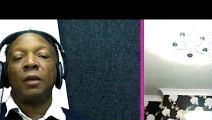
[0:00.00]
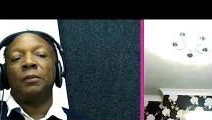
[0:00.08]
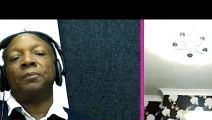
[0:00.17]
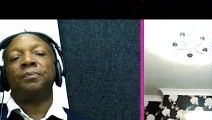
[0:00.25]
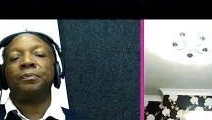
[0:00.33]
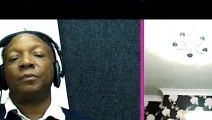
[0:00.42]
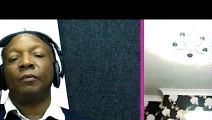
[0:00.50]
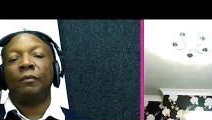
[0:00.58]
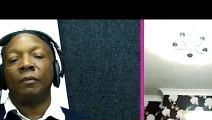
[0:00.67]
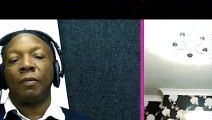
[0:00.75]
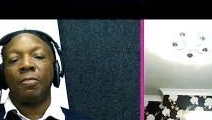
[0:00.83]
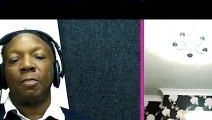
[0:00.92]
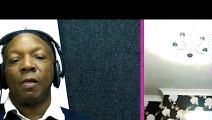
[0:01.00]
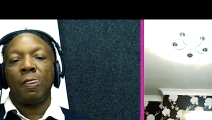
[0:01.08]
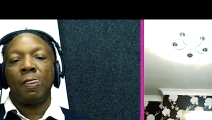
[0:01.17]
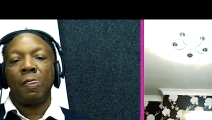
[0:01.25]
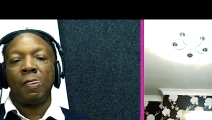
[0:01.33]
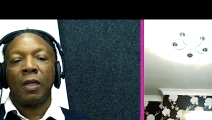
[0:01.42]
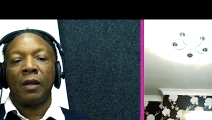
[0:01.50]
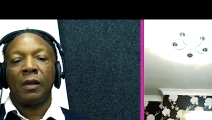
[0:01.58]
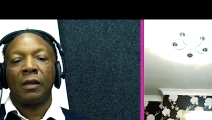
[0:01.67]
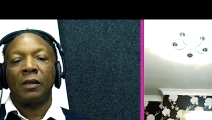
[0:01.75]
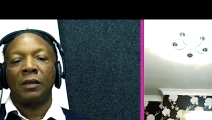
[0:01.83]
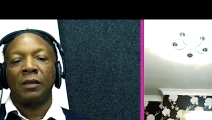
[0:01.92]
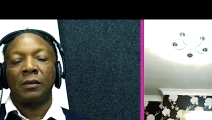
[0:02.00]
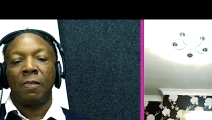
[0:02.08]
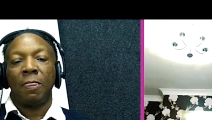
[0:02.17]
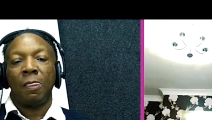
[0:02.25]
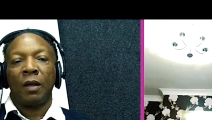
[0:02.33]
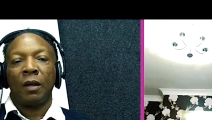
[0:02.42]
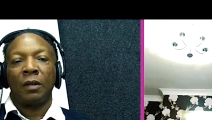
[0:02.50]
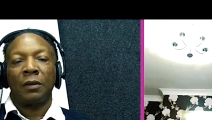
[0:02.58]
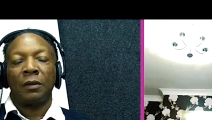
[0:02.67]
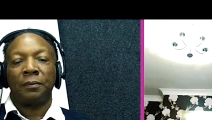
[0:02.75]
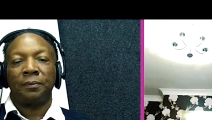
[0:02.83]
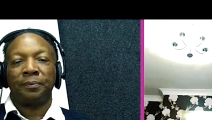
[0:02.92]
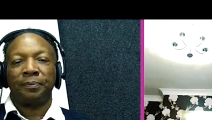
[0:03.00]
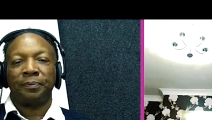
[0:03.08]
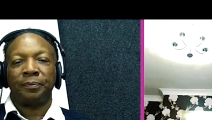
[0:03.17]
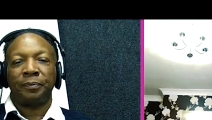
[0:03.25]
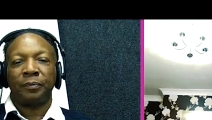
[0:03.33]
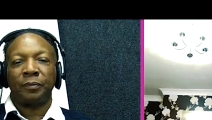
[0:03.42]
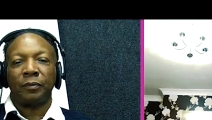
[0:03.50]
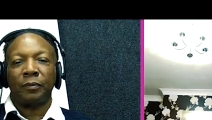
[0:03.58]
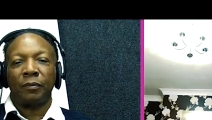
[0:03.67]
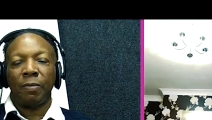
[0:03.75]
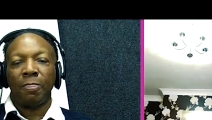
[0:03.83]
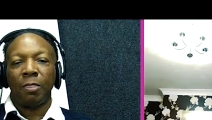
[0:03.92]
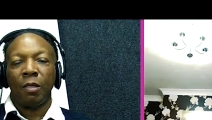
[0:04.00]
Yeah, before in yeah LA. I lived in